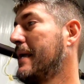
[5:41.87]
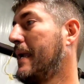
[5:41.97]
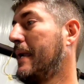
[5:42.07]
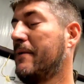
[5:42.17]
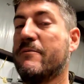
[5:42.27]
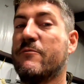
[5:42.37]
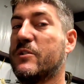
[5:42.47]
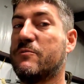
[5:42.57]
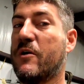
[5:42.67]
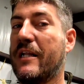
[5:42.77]
and
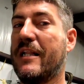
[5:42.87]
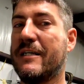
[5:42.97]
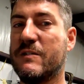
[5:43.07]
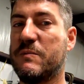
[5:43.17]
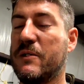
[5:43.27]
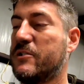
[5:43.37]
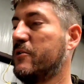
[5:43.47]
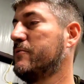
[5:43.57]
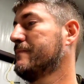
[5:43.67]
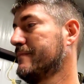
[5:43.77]
was running like it was supposed
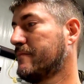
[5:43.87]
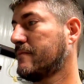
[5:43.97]
to,